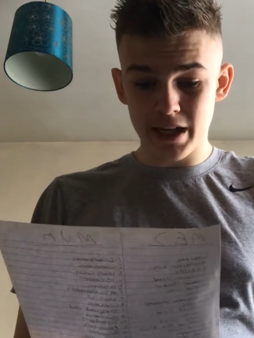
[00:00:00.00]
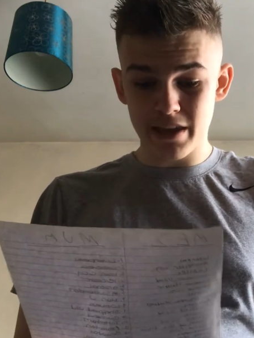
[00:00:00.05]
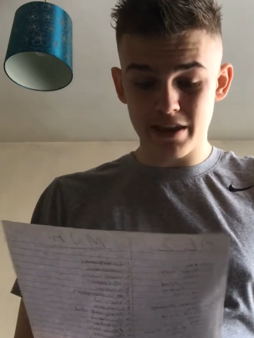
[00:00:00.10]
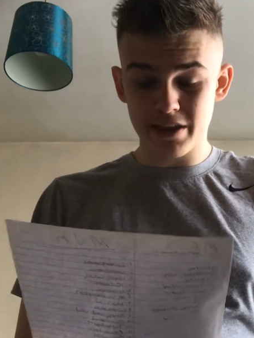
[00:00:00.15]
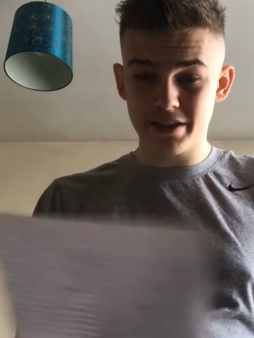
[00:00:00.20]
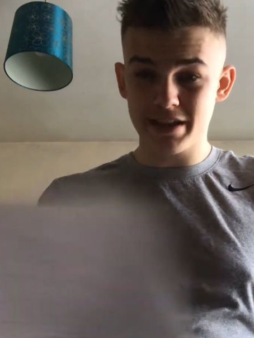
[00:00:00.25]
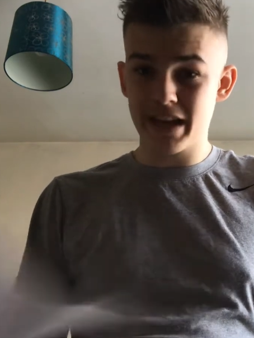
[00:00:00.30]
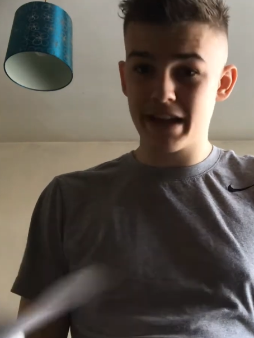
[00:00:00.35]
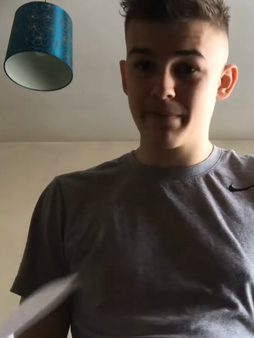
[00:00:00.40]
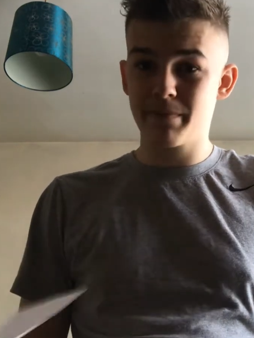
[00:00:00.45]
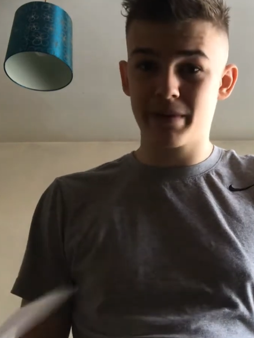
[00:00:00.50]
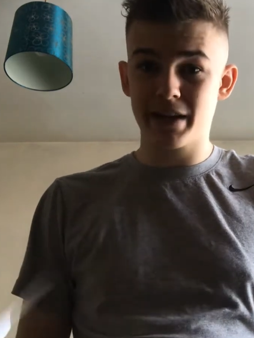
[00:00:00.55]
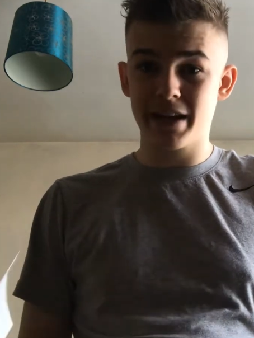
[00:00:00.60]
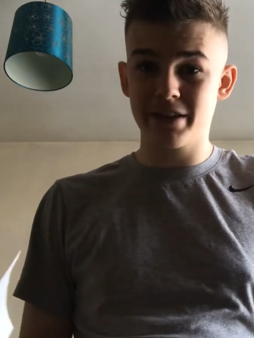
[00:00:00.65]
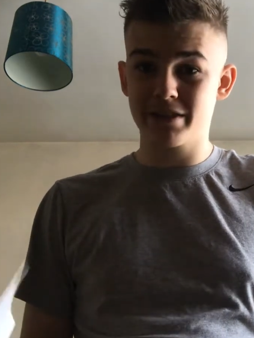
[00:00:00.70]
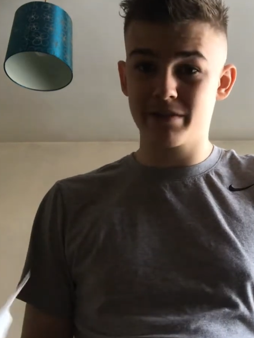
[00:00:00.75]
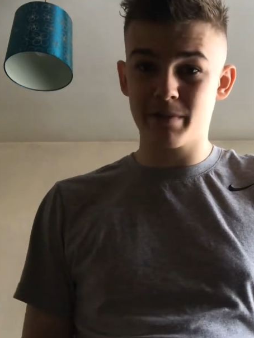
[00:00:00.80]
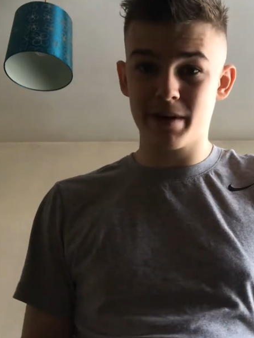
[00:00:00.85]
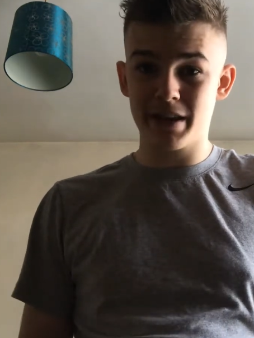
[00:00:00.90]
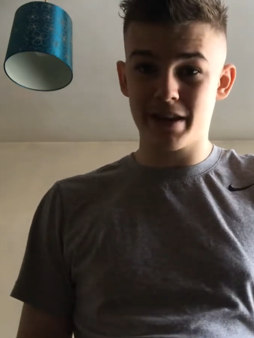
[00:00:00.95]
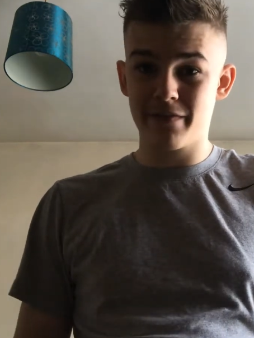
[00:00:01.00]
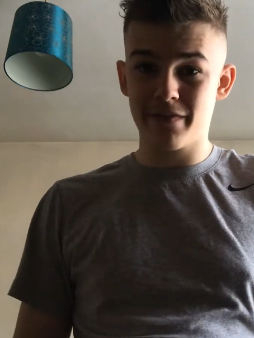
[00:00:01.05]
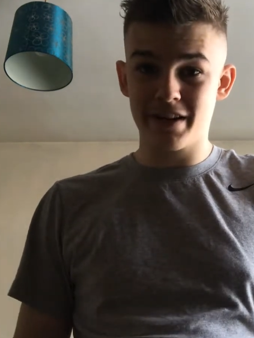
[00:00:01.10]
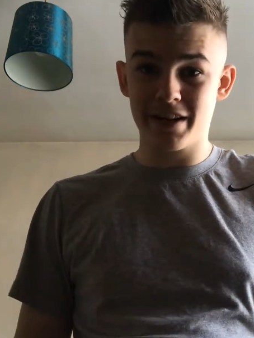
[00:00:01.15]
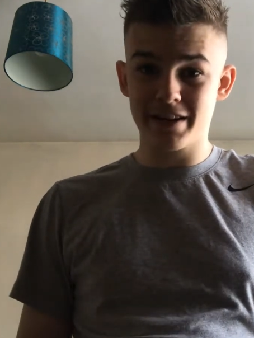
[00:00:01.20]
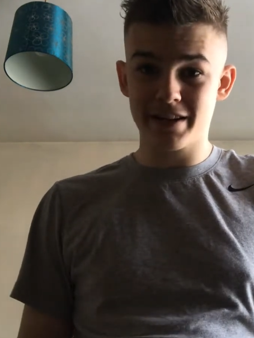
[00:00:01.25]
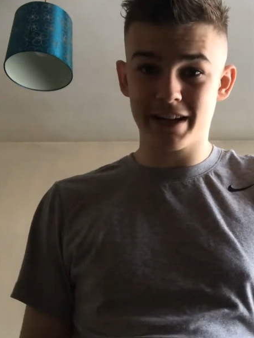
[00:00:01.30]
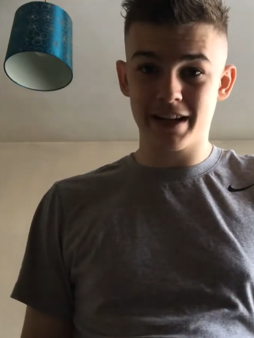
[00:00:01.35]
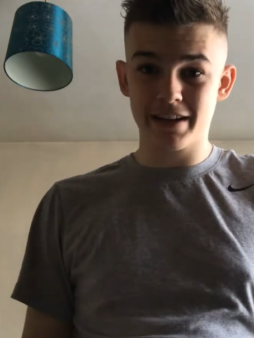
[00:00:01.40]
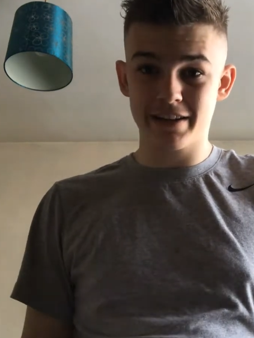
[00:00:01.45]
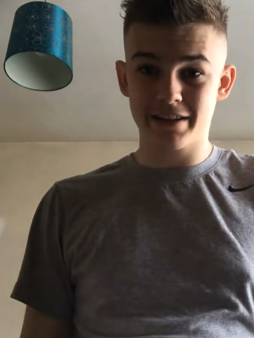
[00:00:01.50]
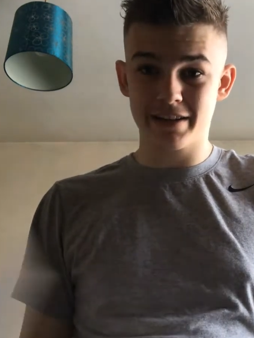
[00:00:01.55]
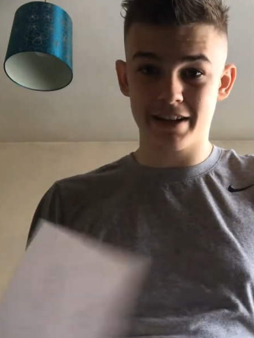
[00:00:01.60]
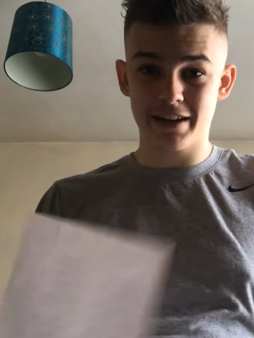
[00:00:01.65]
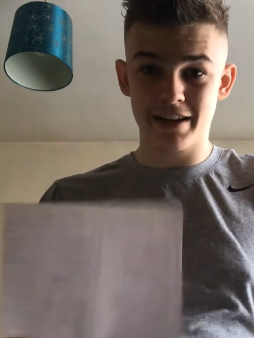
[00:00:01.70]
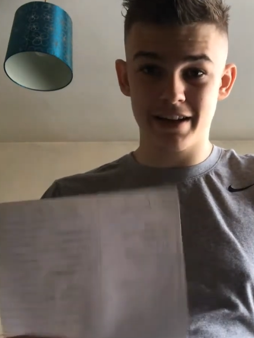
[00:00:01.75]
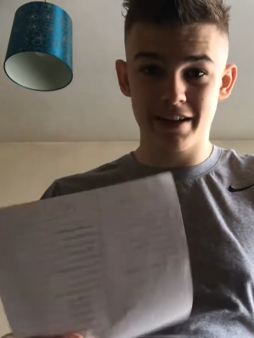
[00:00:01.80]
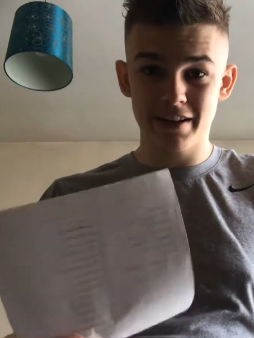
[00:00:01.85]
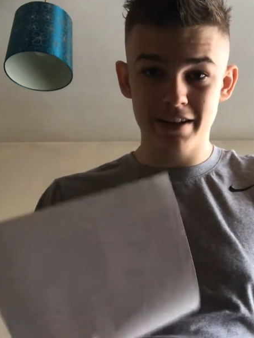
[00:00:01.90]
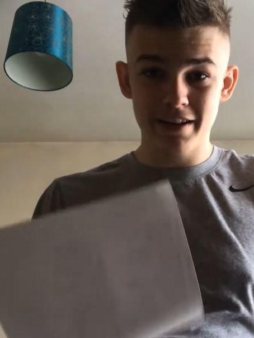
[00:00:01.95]
the same place as where they finished last
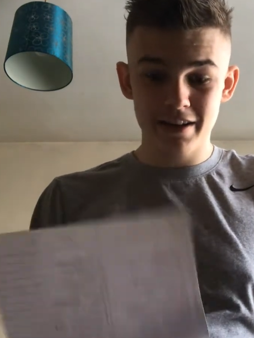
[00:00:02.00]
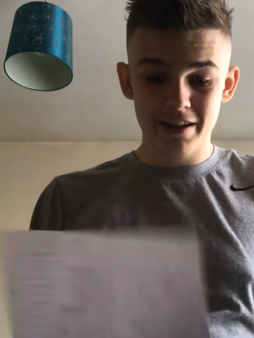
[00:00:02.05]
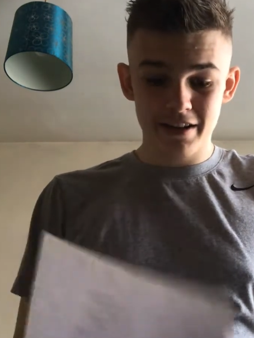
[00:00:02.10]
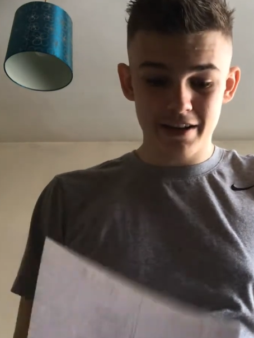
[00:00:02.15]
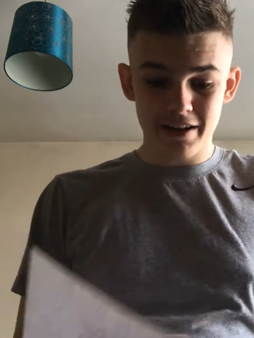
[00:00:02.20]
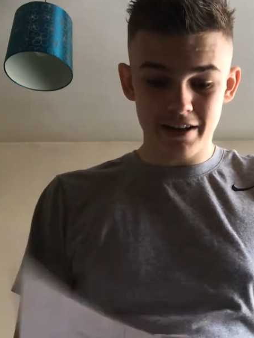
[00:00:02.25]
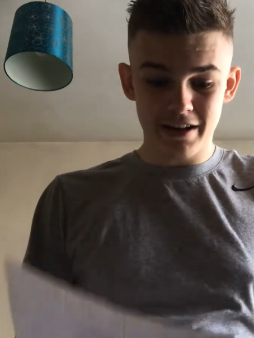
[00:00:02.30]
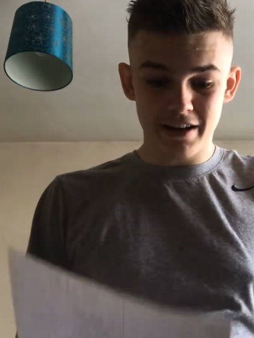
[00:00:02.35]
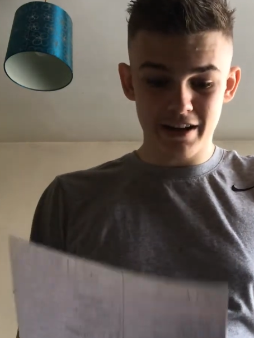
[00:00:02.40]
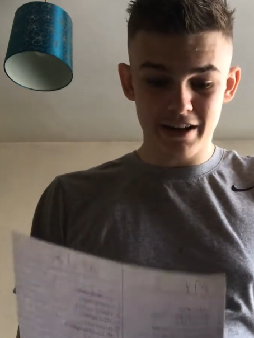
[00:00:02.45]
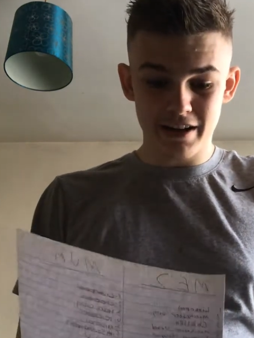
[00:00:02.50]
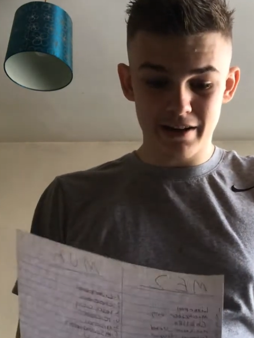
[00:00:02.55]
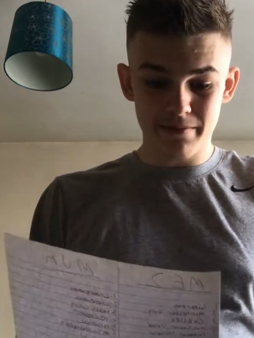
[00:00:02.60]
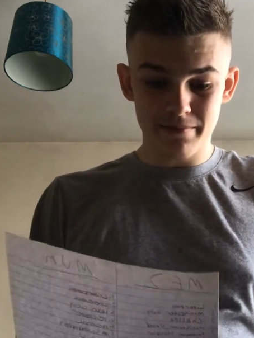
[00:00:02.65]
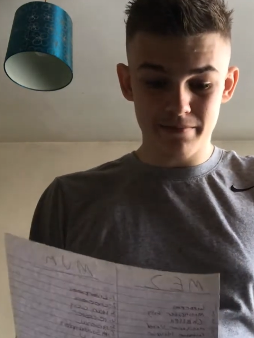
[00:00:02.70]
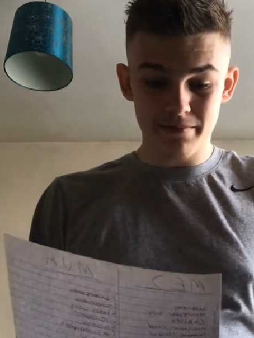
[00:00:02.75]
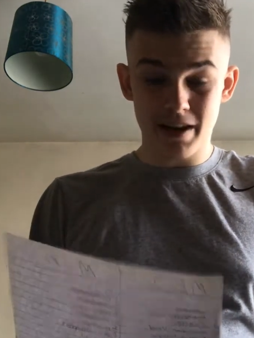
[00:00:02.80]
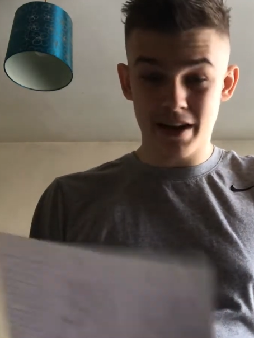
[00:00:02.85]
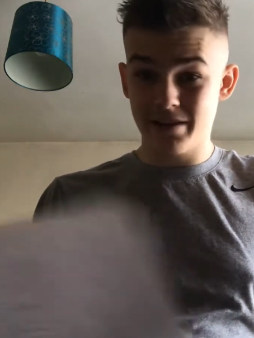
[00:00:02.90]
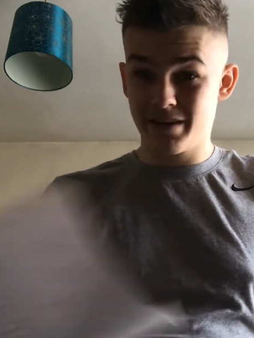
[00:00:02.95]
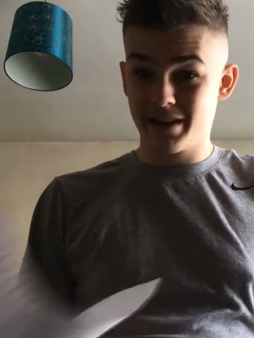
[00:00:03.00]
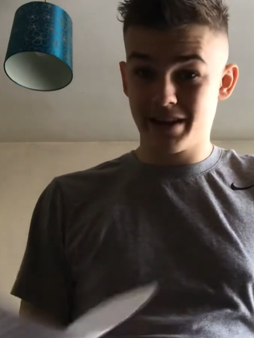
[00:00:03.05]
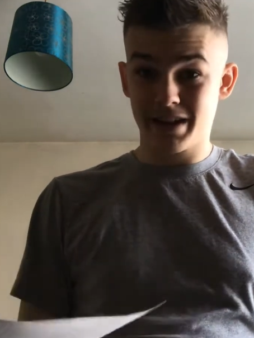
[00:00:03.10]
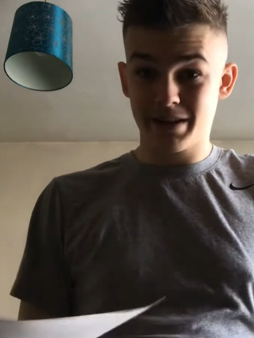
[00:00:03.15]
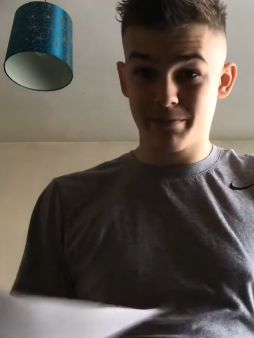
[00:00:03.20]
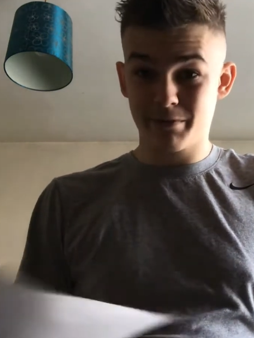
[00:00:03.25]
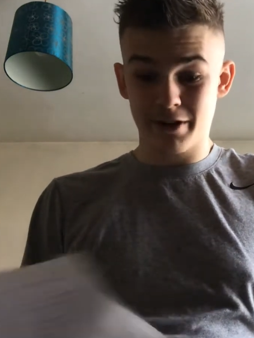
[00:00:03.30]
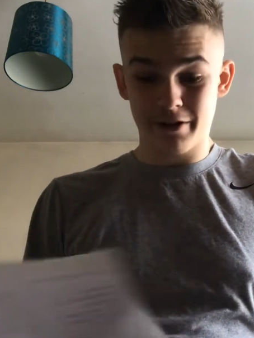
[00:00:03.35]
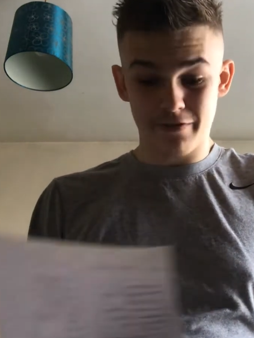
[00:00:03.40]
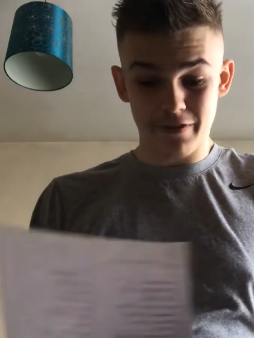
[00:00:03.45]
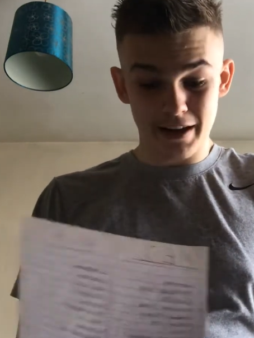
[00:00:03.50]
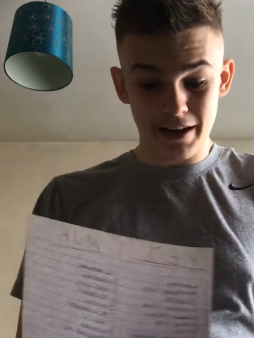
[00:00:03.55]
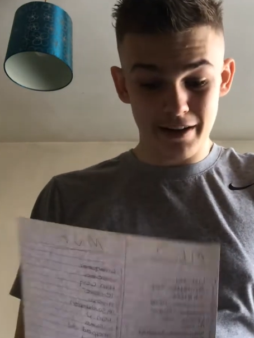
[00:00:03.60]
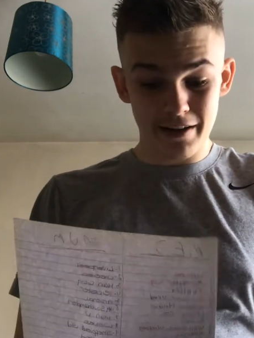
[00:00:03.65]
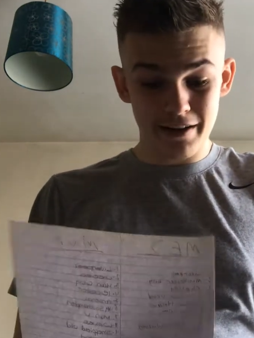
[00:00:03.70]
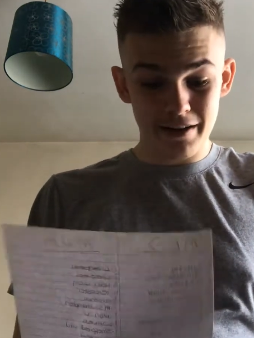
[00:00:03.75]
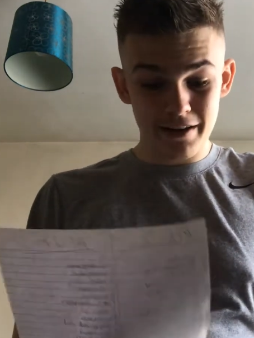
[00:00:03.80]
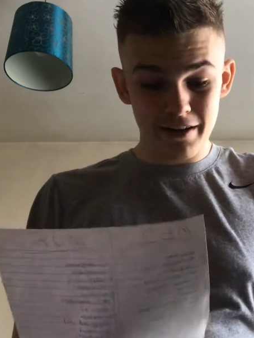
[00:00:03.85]
year. I think that's pretty fair.